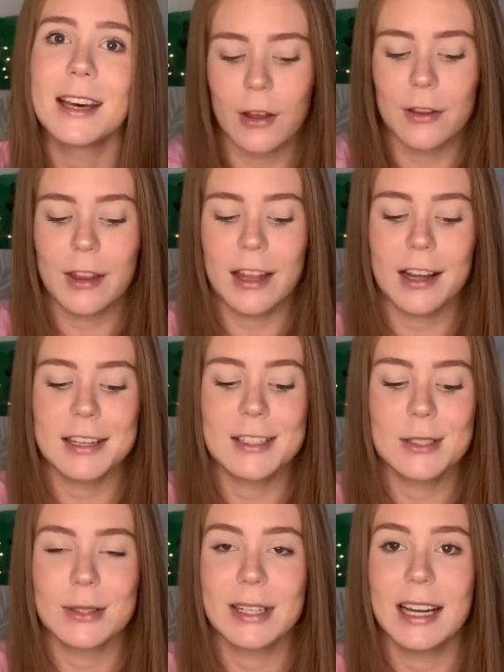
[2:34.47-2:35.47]
Then I saw
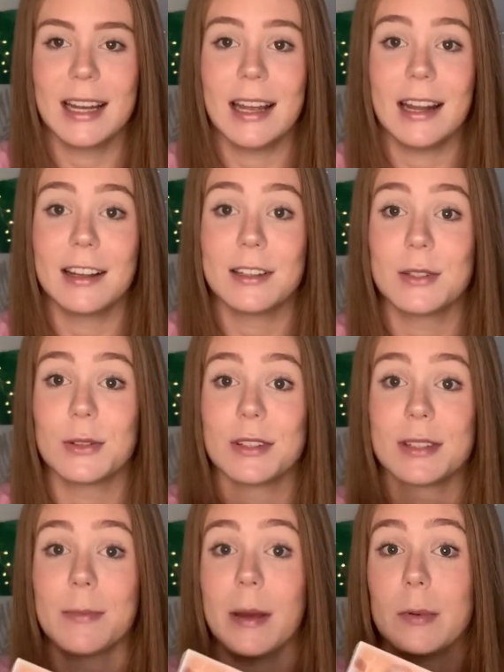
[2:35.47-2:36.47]
it and I saw
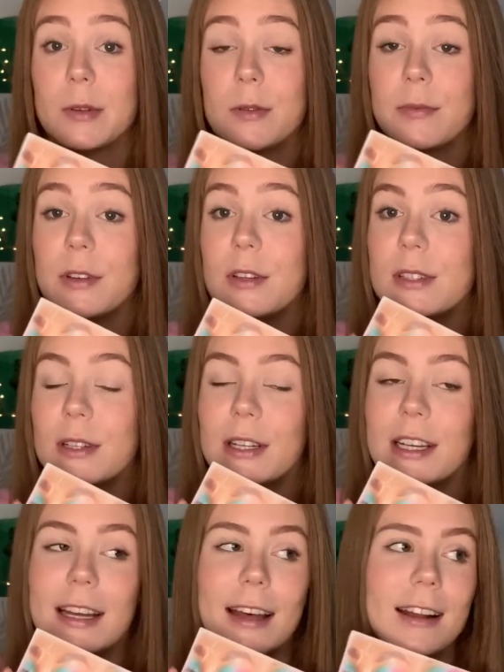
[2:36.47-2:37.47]
some people's reviews on
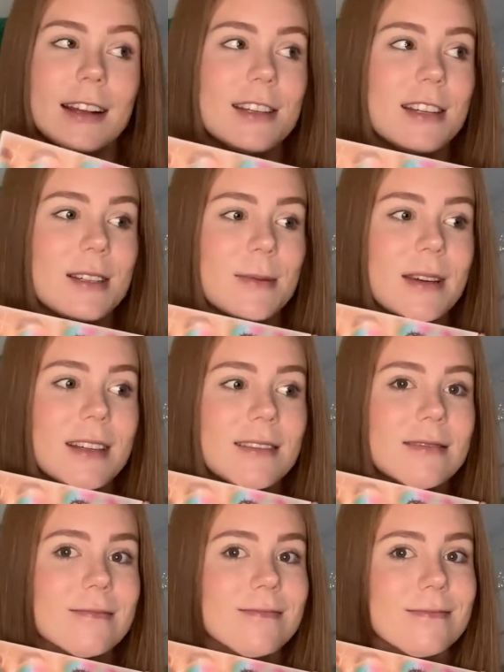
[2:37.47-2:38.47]
it, and I just went,
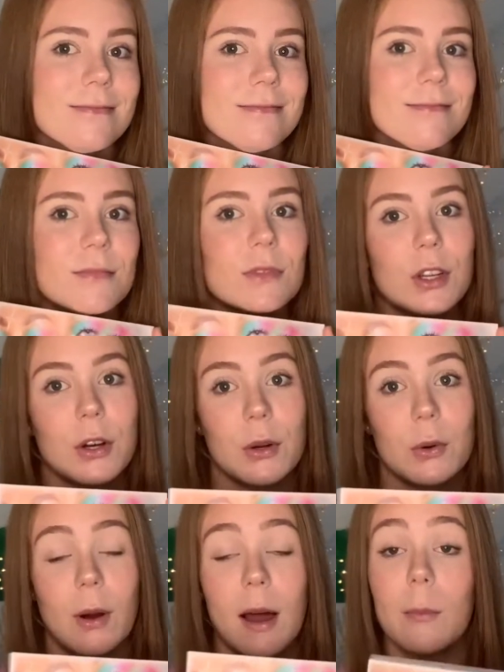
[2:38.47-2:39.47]
no,
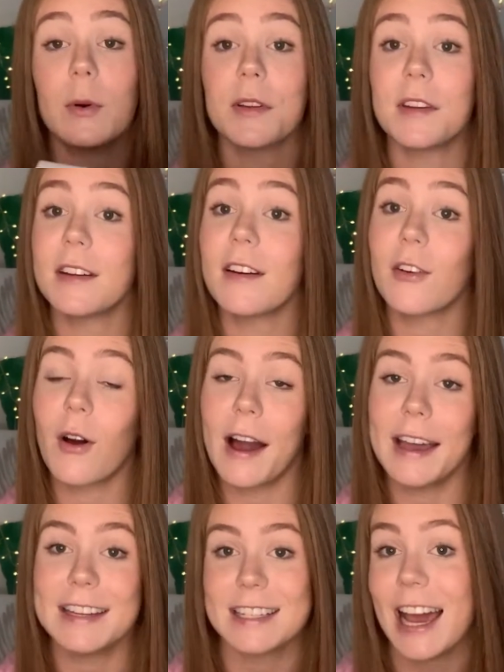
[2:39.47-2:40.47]
I want to try
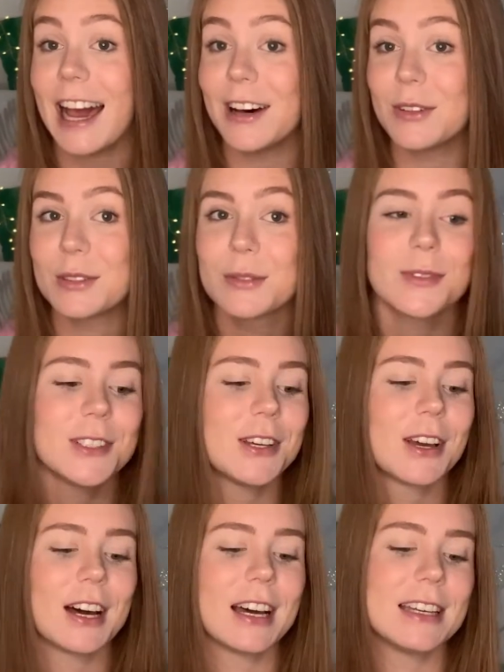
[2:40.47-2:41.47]
it out for you
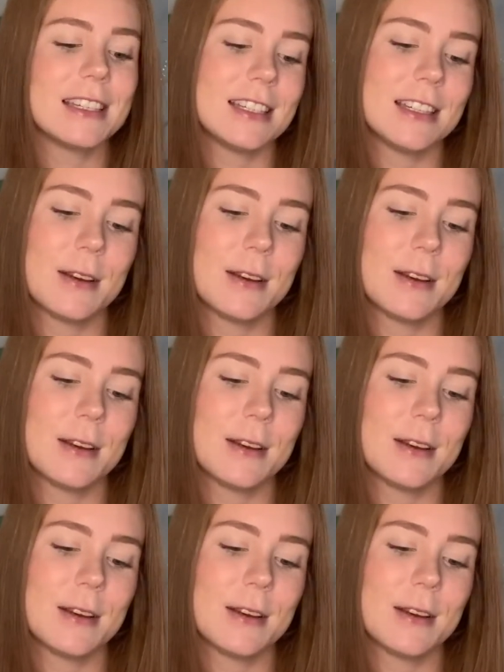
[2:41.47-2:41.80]
guys.